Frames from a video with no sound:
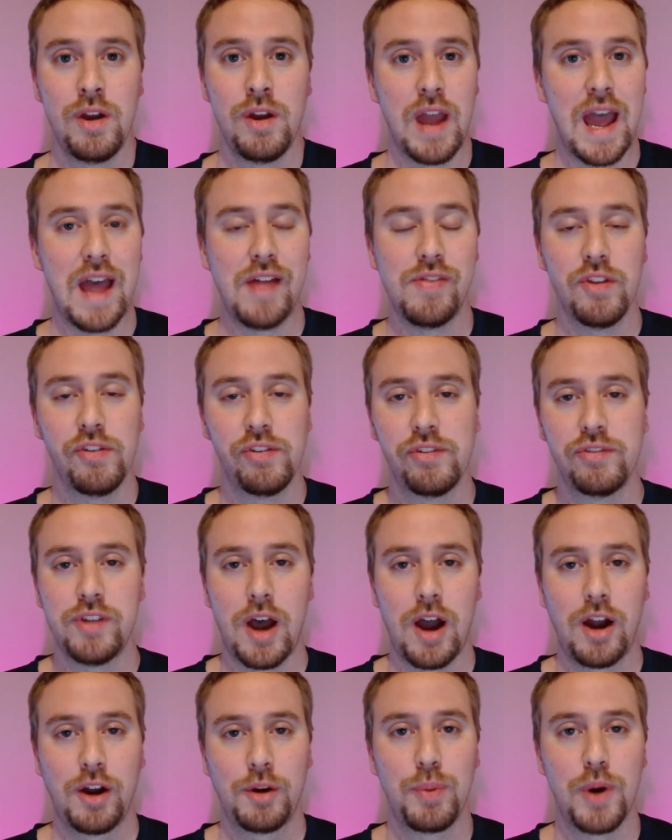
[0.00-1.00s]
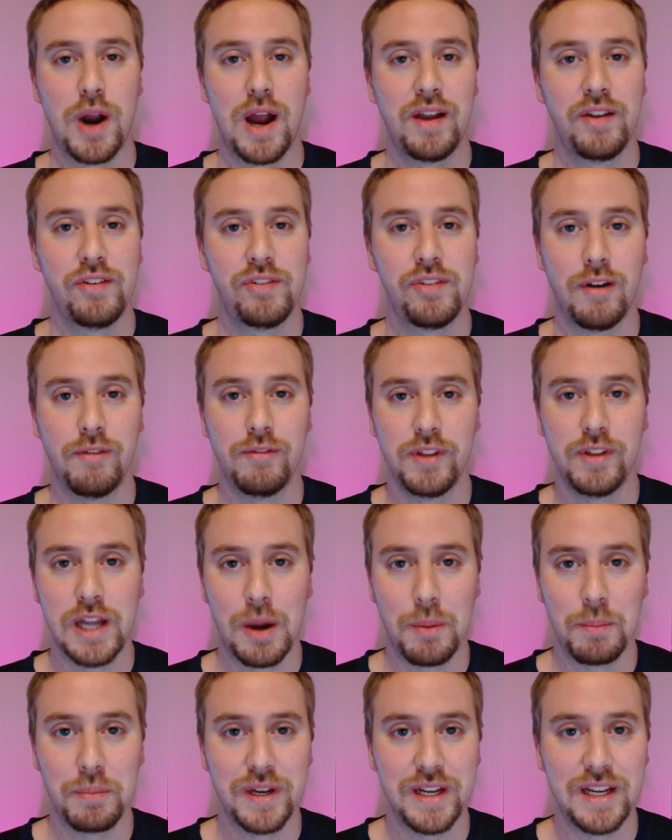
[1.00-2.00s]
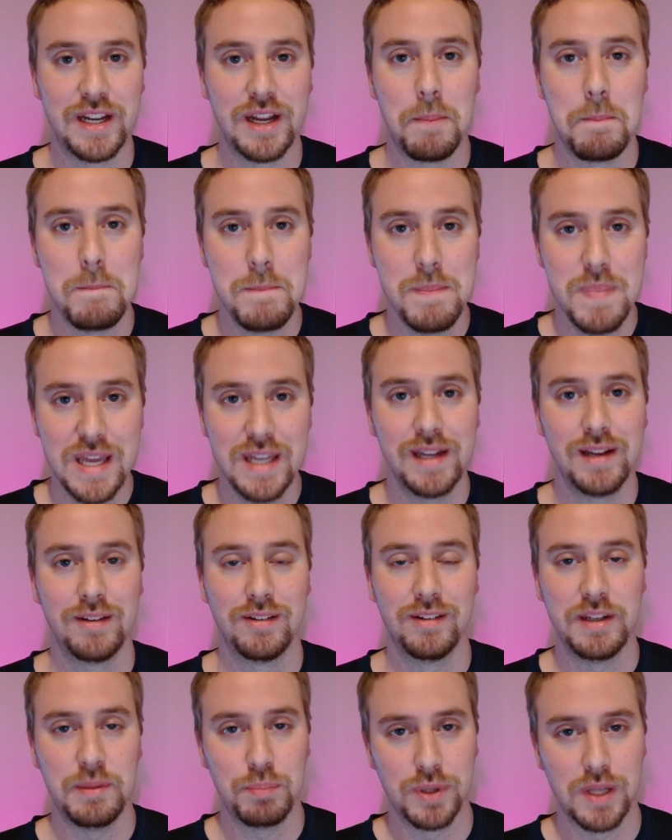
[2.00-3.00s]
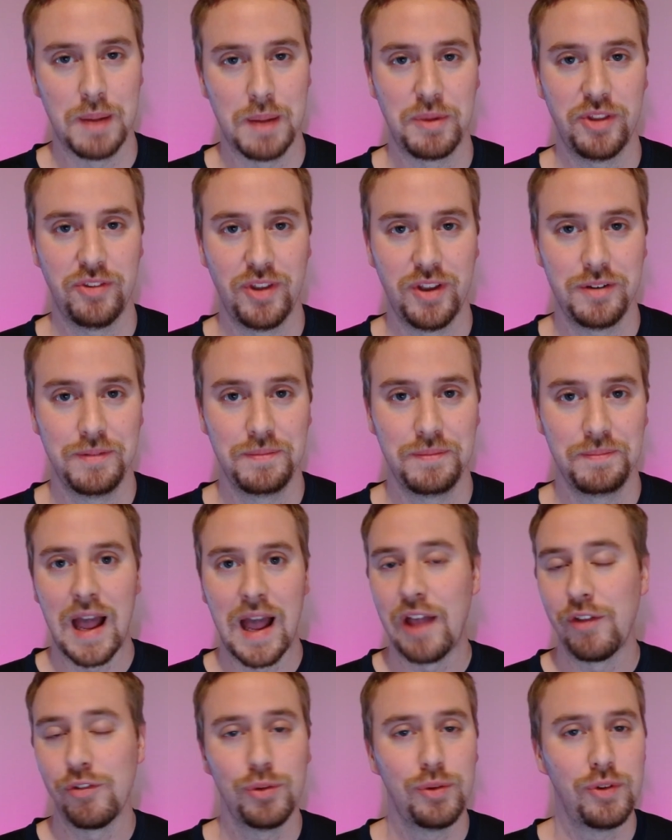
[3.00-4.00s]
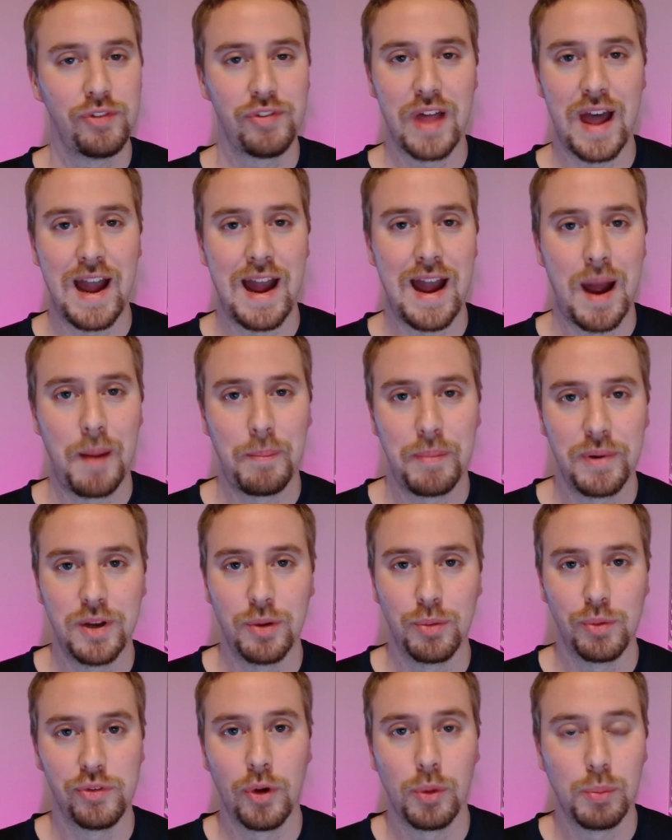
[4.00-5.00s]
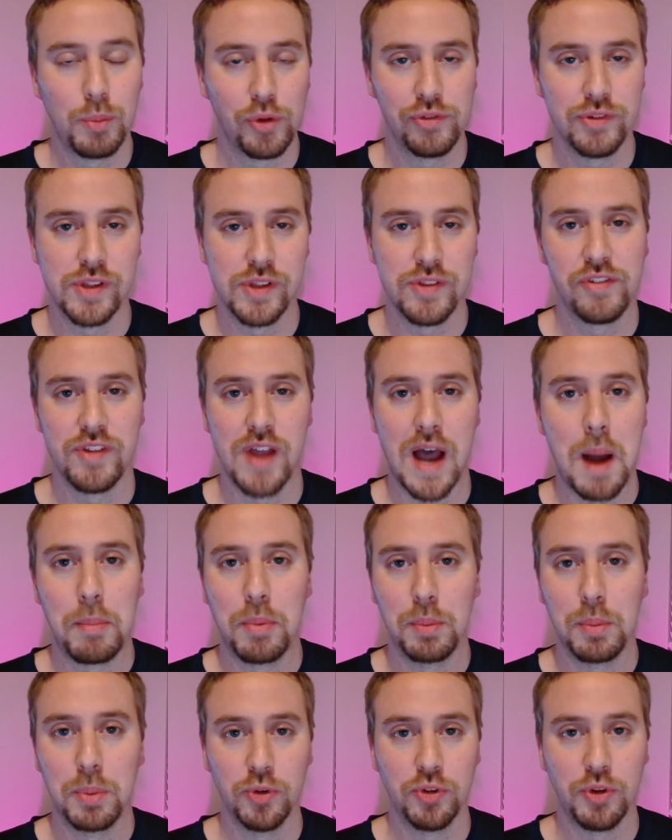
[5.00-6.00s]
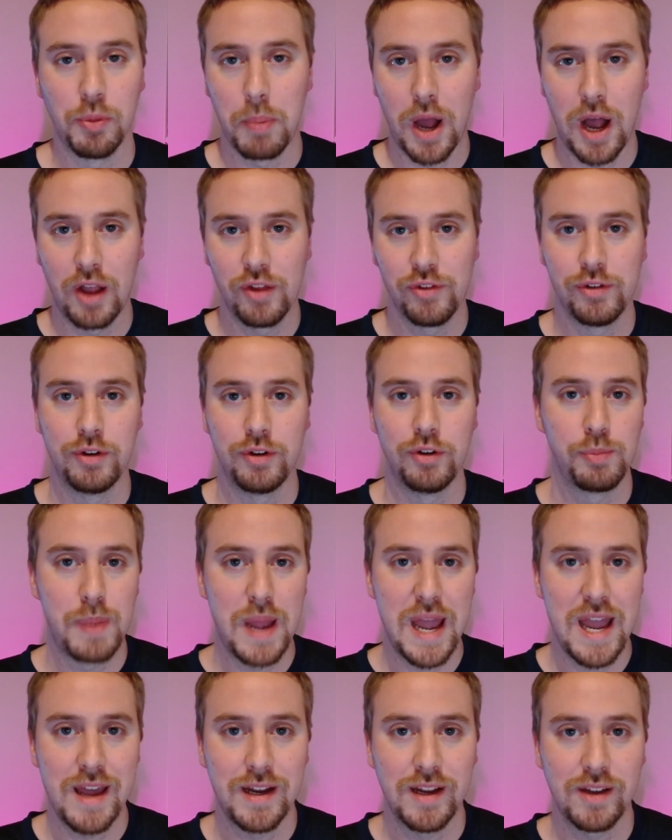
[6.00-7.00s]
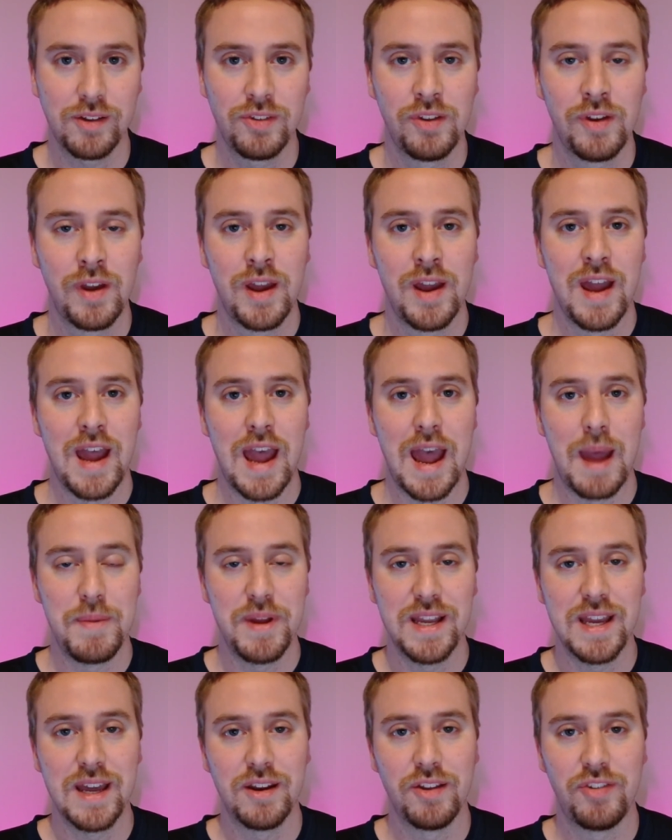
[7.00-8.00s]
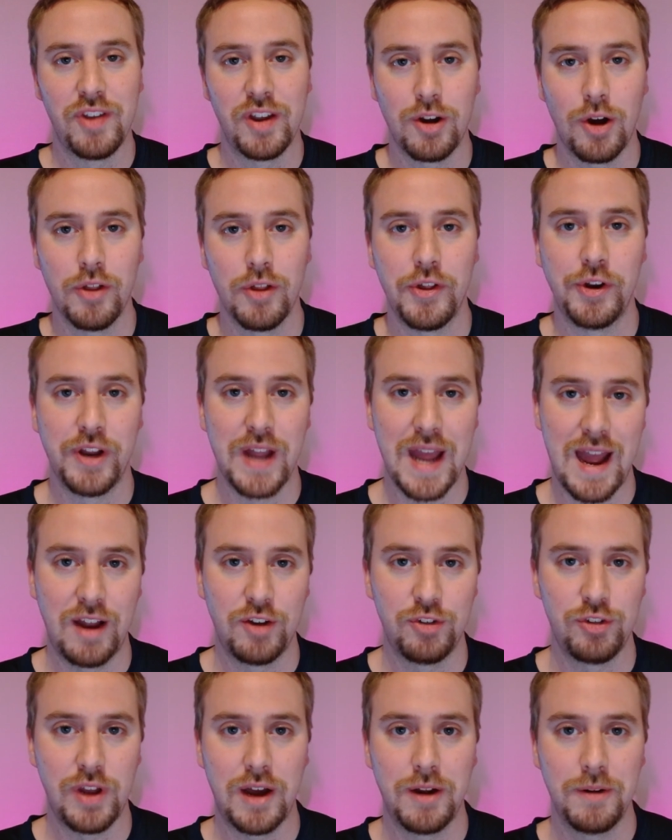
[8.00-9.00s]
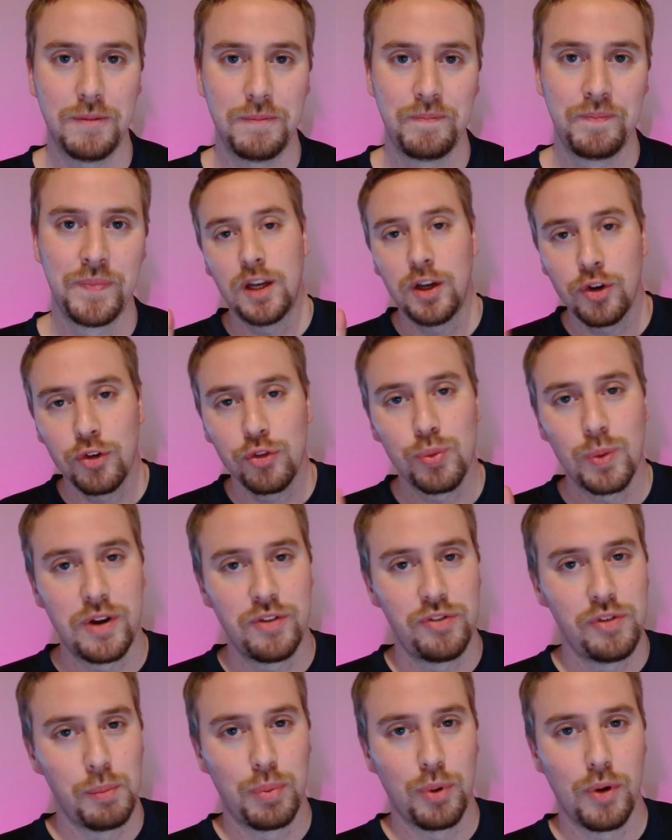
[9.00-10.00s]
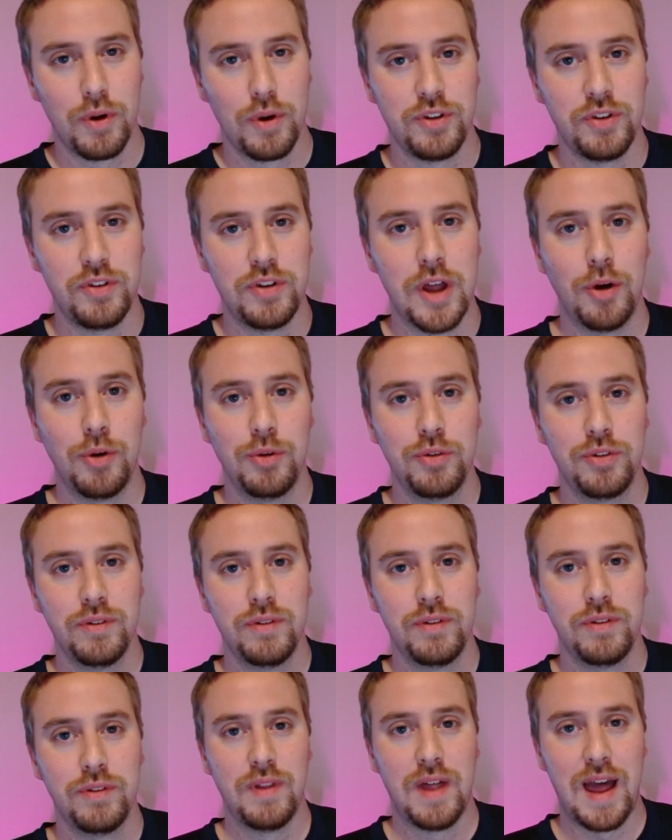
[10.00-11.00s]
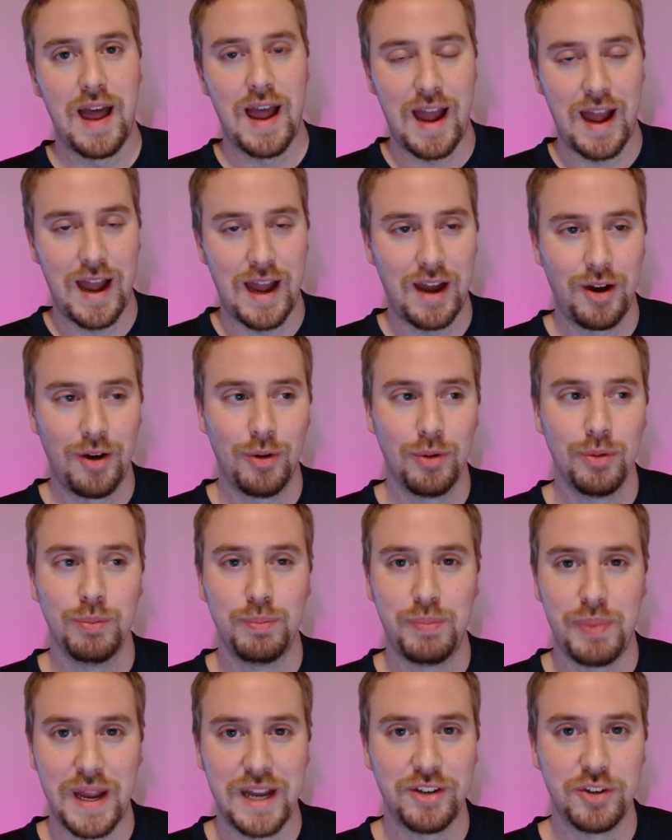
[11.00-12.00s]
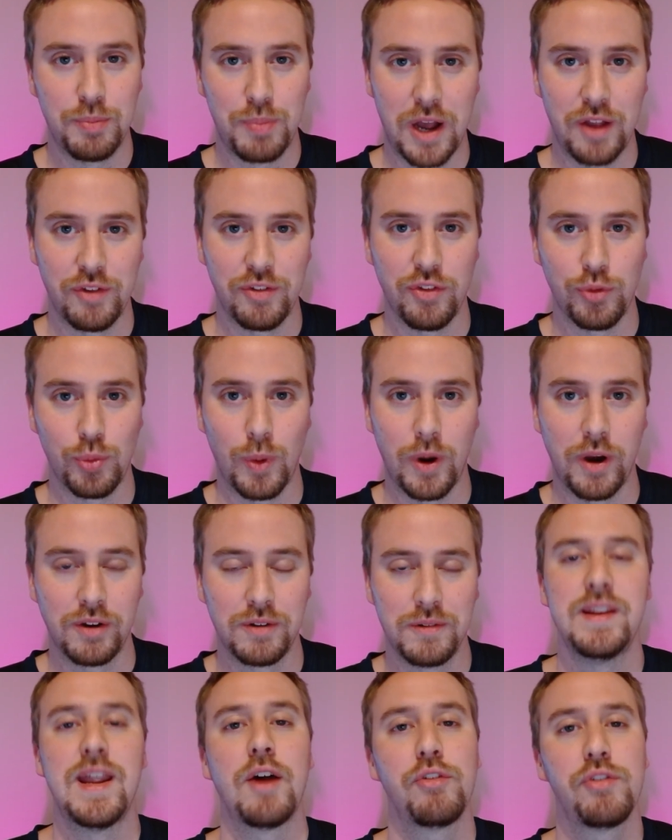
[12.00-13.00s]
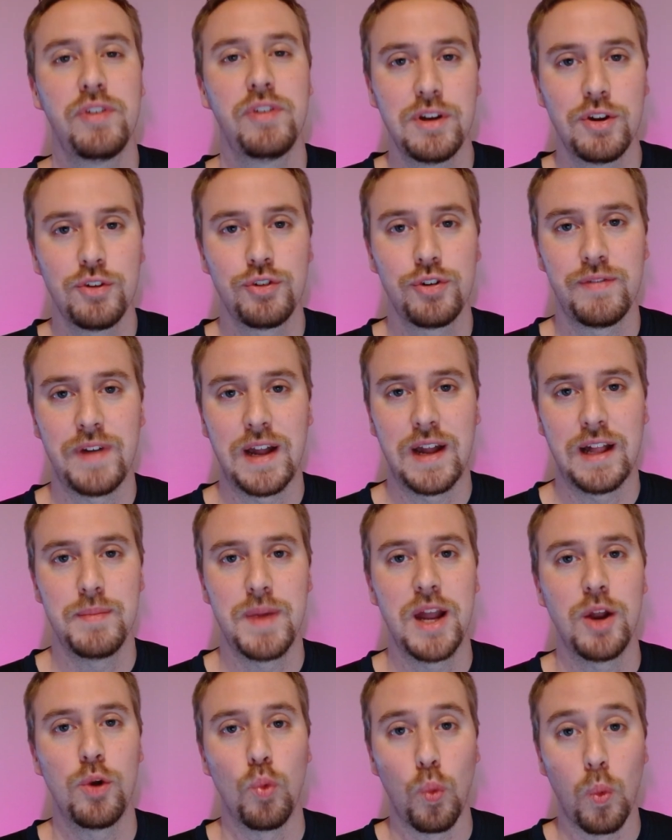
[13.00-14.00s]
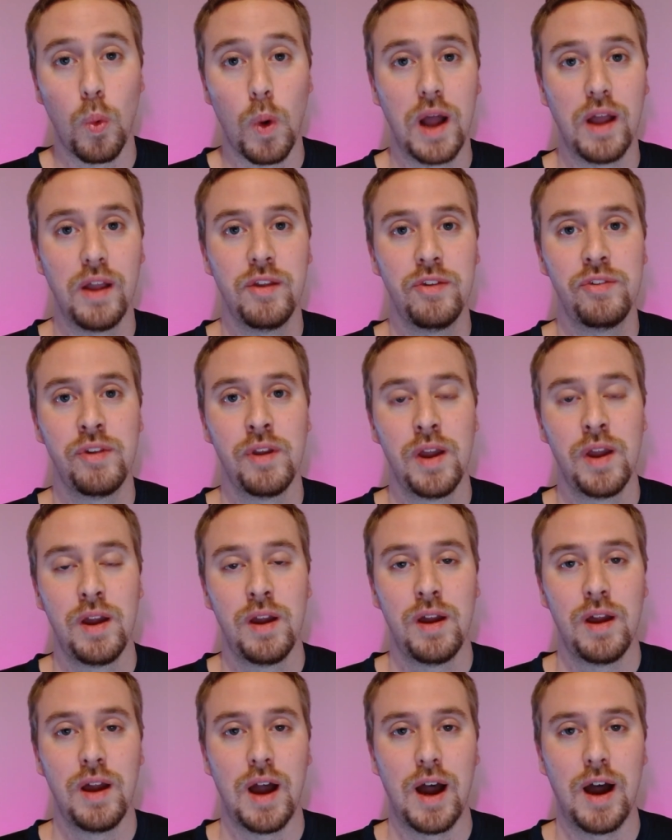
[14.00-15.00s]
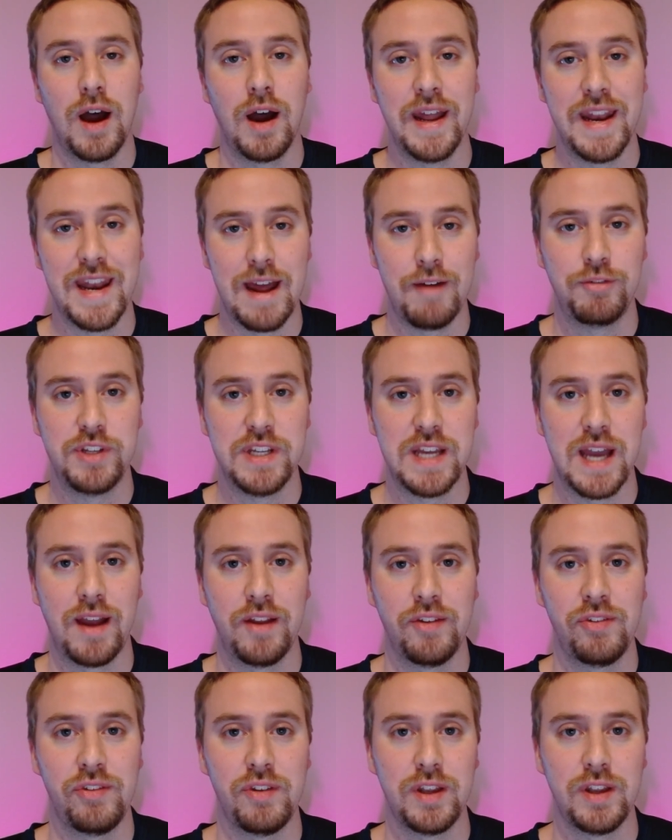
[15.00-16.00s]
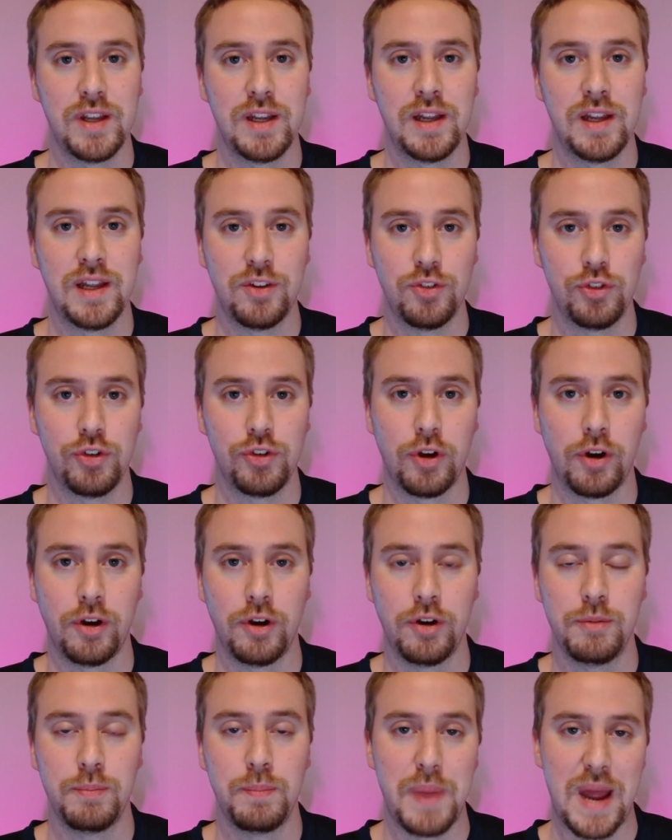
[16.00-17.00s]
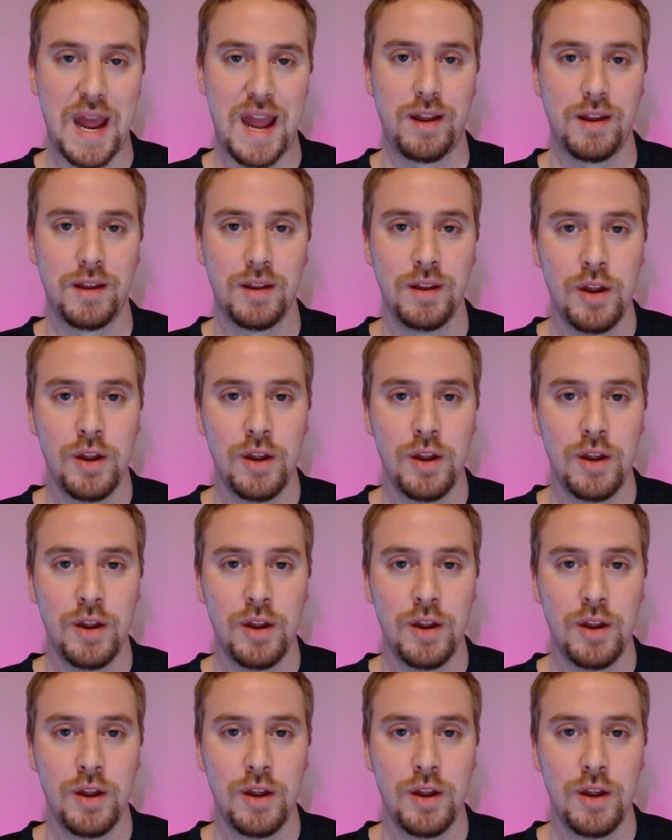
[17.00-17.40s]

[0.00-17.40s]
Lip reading: and the stock price of the company immediately plummeted. As soon as that happened, it was almost unstoppable. Depositors panicked and began to take all their cash out. Here's where it's important to note how bank deposits work. Now, Signature Valley Bank was an FDIC insured bank,